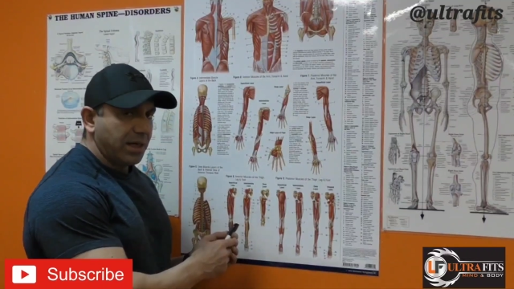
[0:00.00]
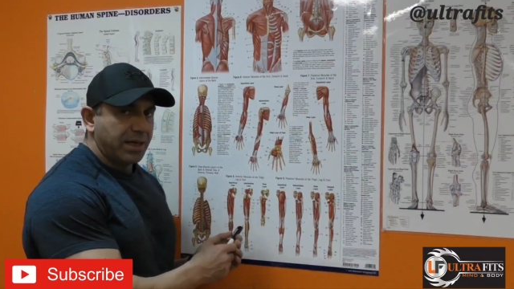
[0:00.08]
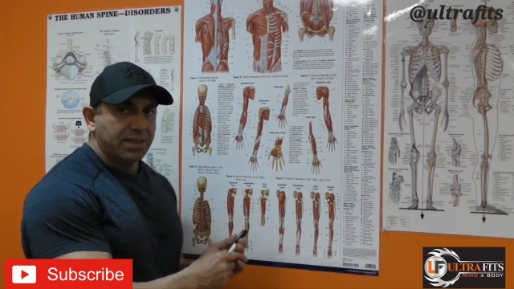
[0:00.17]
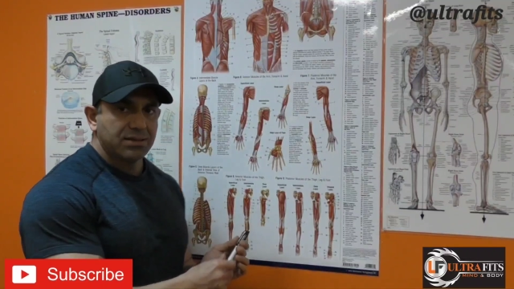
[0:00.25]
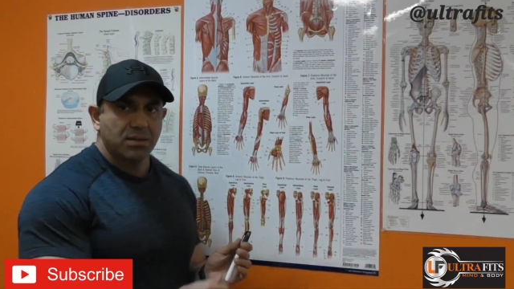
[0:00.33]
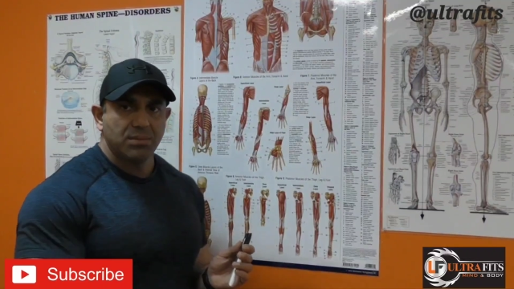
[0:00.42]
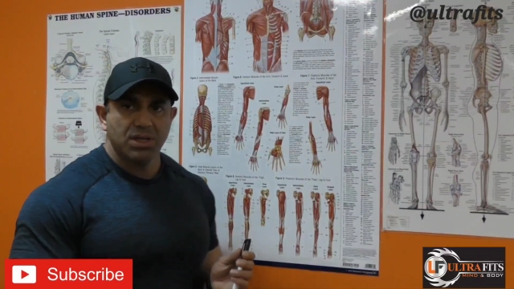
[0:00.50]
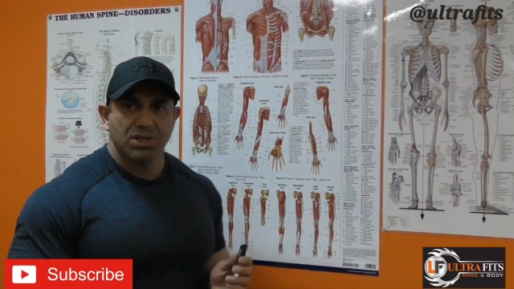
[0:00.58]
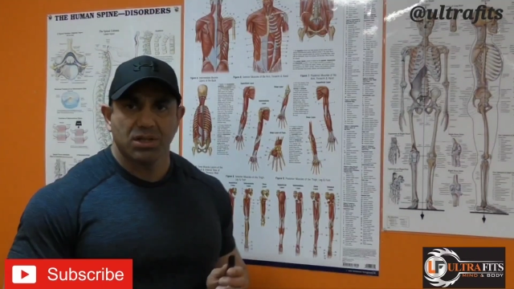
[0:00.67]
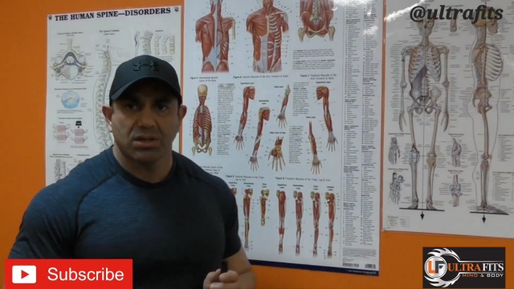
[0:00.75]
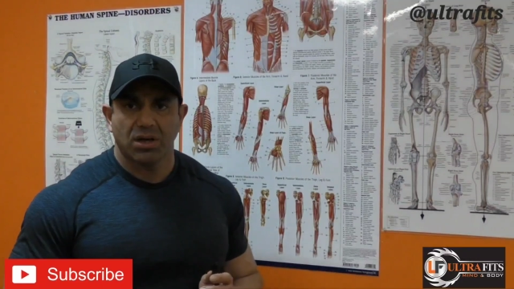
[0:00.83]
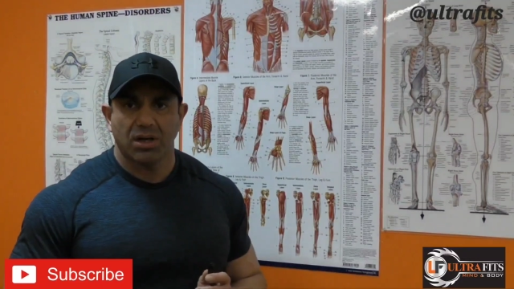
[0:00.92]
and as I
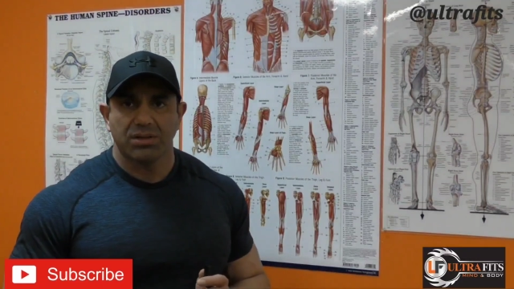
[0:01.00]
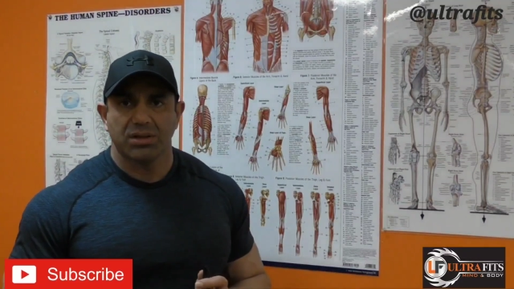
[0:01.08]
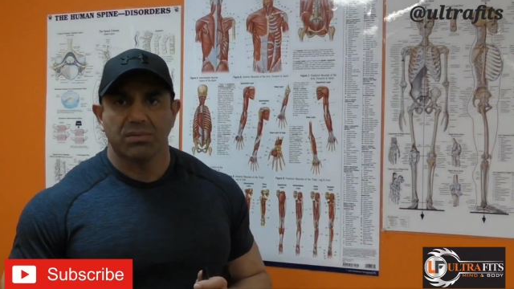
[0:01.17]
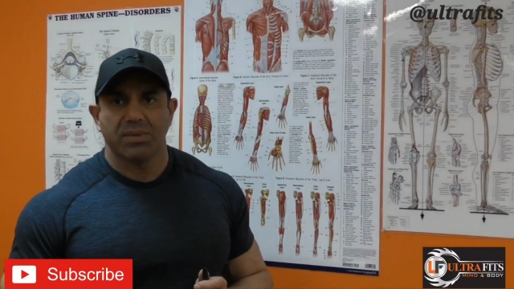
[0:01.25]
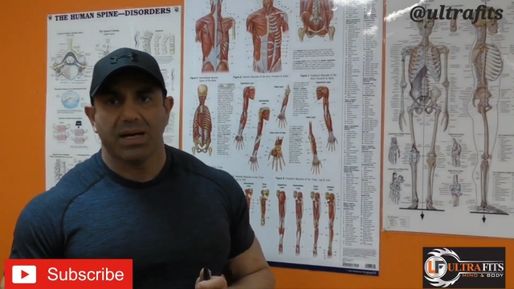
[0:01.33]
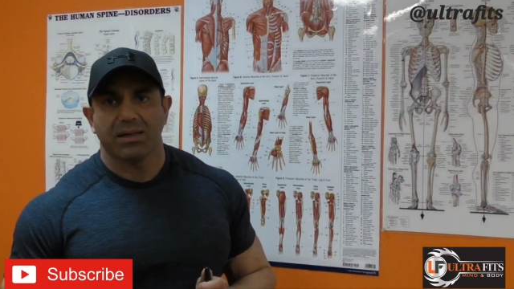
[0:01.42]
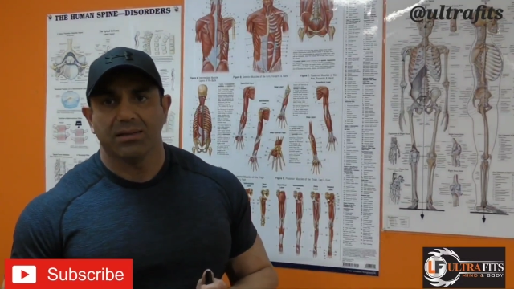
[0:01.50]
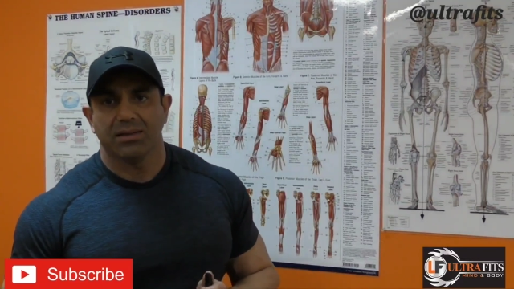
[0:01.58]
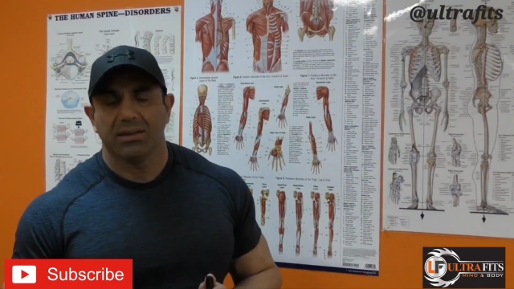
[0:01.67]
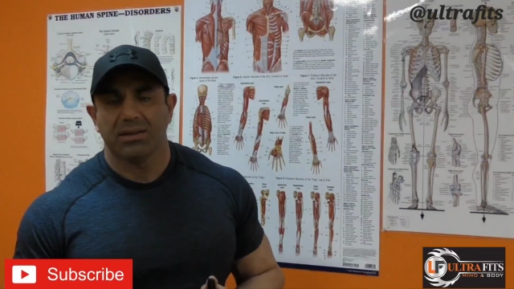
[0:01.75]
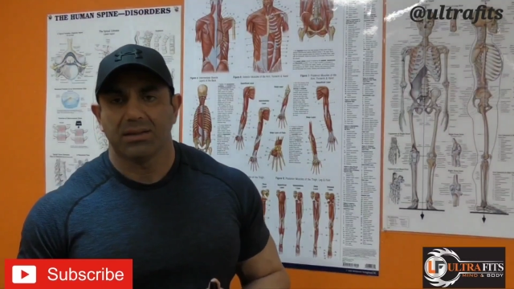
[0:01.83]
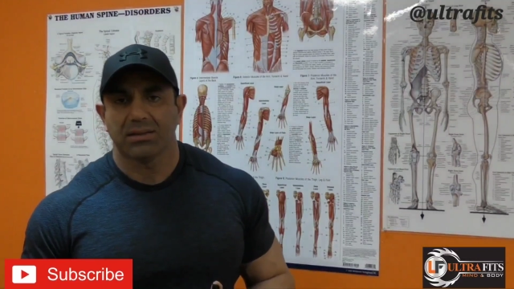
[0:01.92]
mentioned, IT band
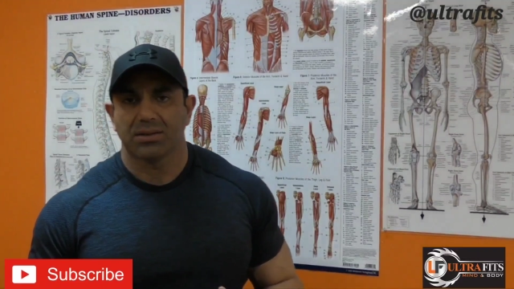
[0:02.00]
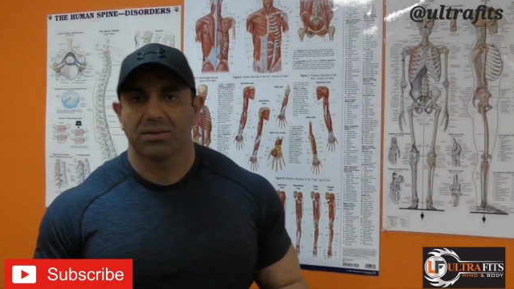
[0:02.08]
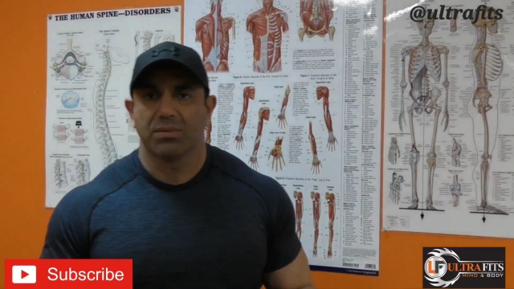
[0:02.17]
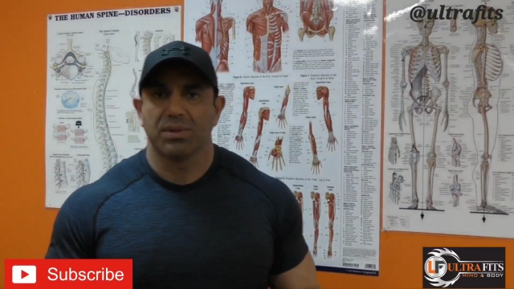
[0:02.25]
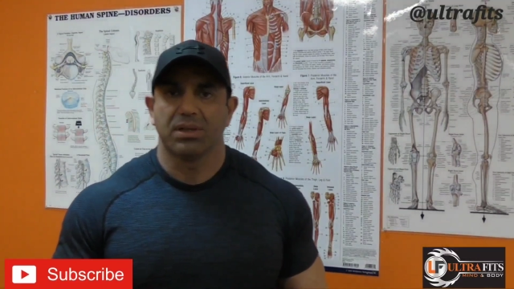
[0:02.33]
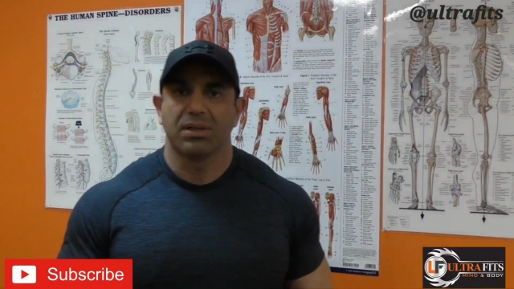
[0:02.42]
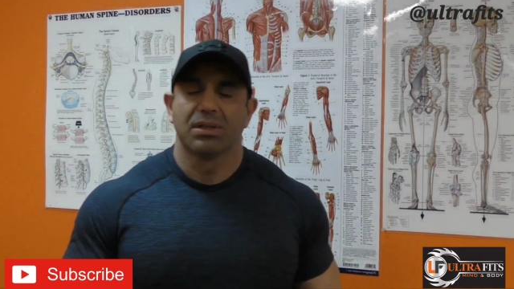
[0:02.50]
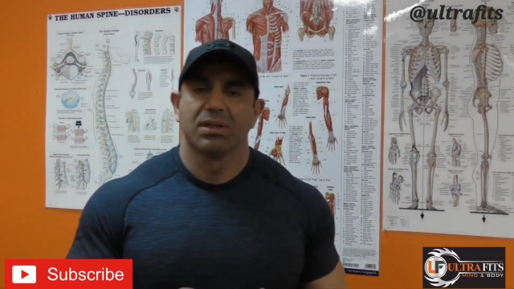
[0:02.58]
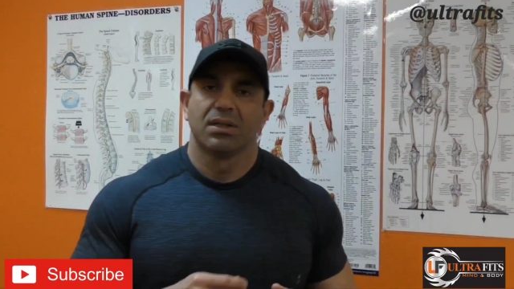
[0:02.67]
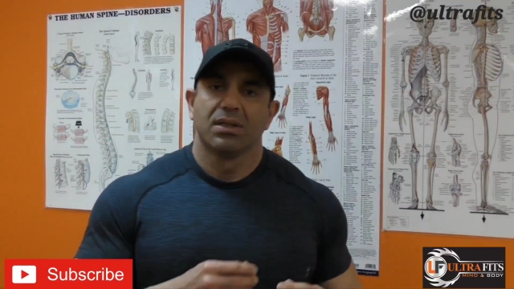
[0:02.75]
is going to be